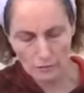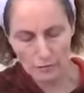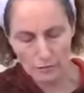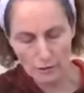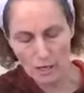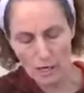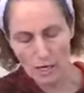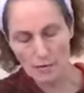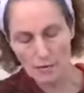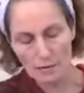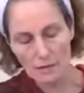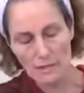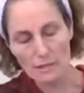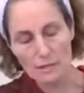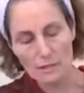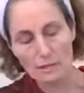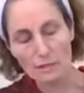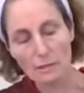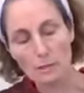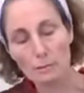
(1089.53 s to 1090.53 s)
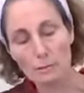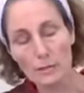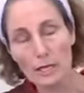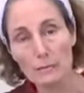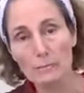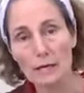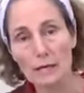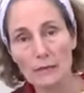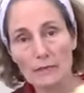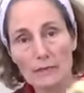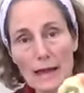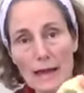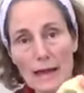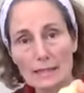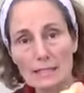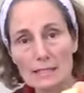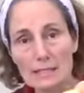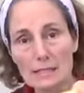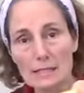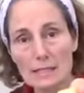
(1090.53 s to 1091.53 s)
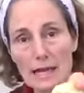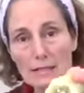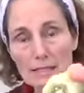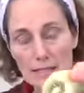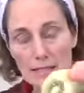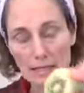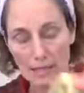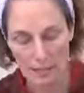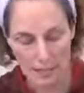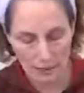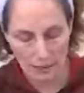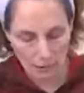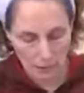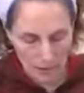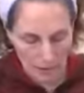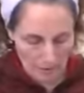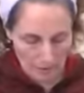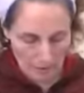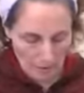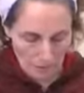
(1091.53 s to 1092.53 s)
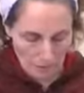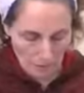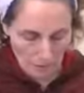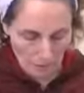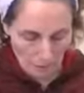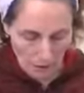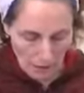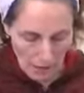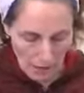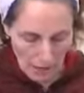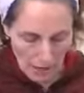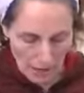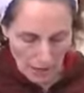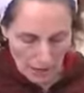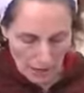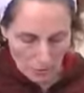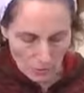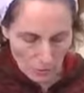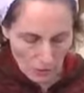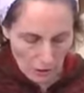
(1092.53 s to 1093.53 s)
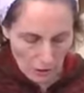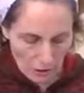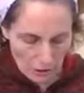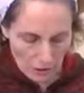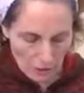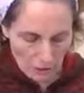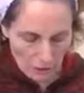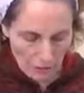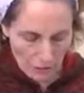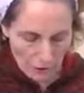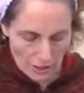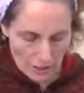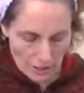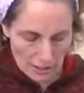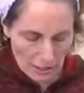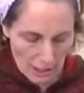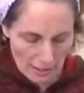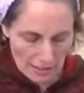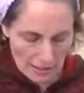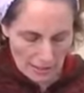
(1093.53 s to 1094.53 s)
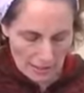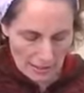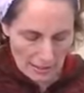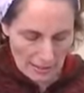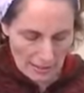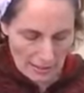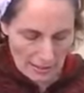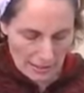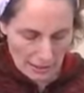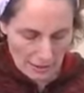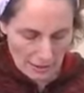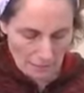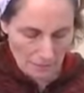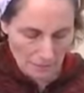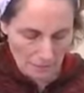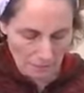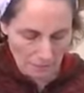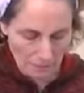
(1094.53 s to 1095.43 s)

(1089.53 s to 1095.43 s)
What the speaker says: overcut this a little bit, but that's a kiwi. And we're going to do full slices.